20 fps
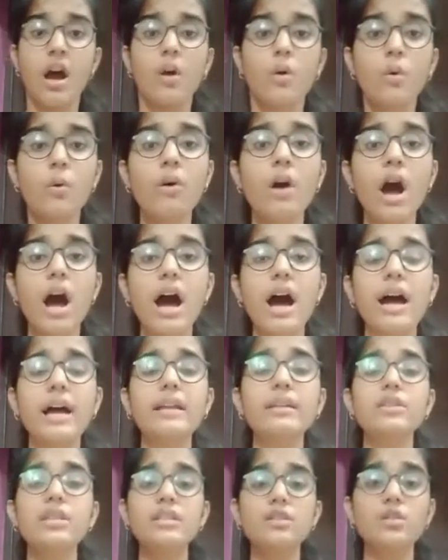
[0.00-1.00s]
who
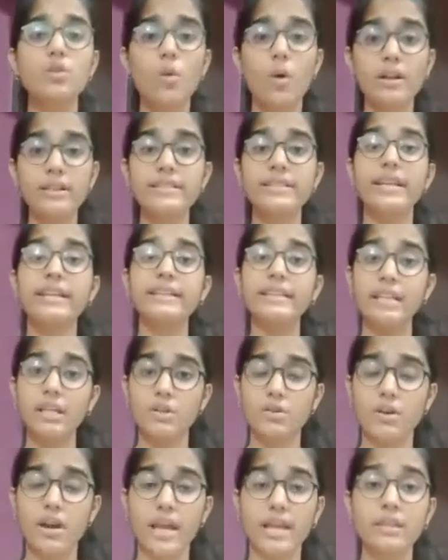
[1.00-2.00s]
are just constantly
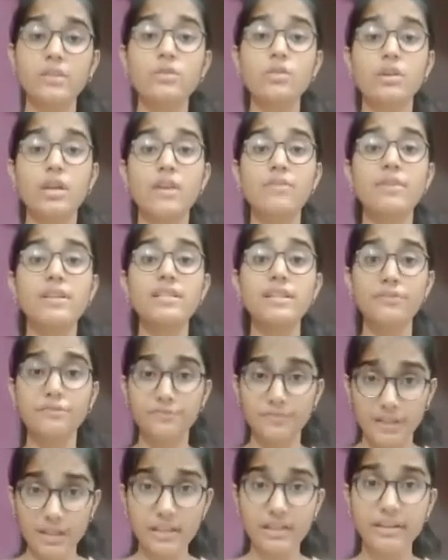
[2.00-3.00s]
trying to give us a
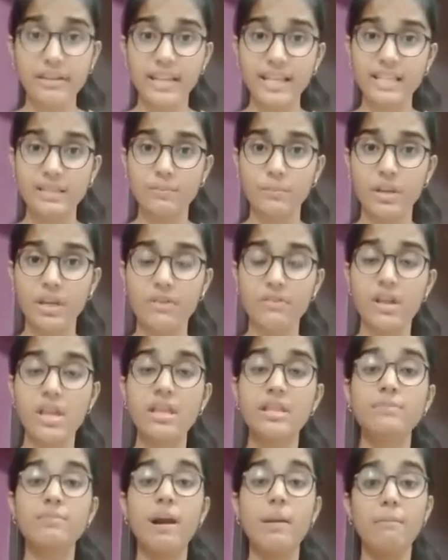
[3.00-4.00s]
fun learning
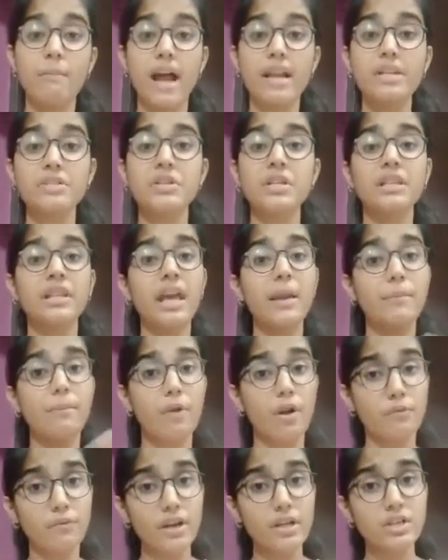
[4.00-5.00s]
experience by managing their
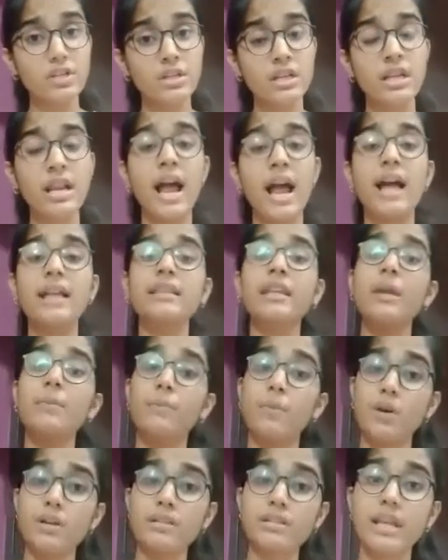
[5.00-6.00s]
professional and their
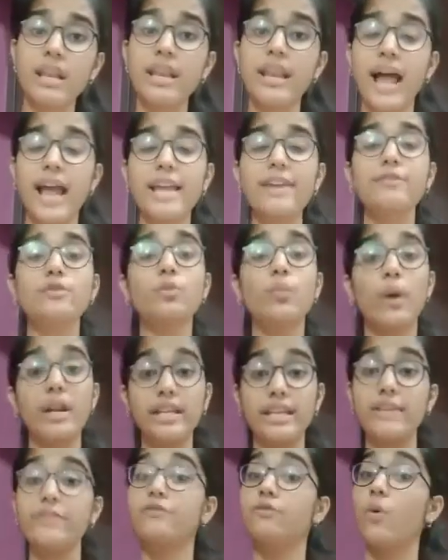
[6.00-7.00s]
personal life
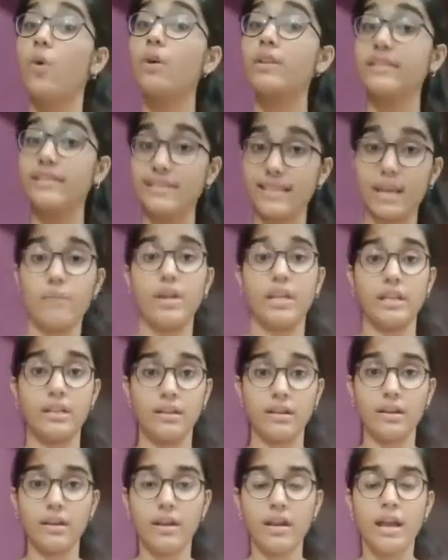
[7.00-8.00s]
24/7.
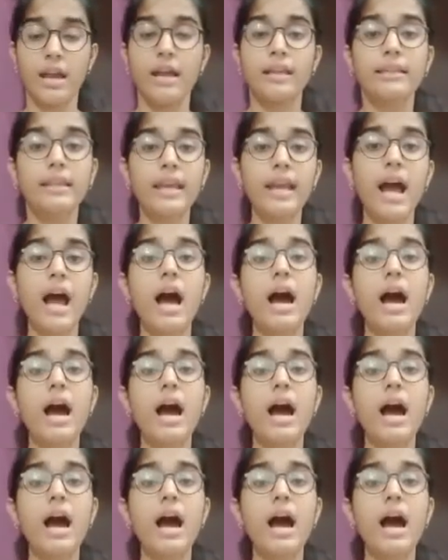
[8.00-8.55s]
They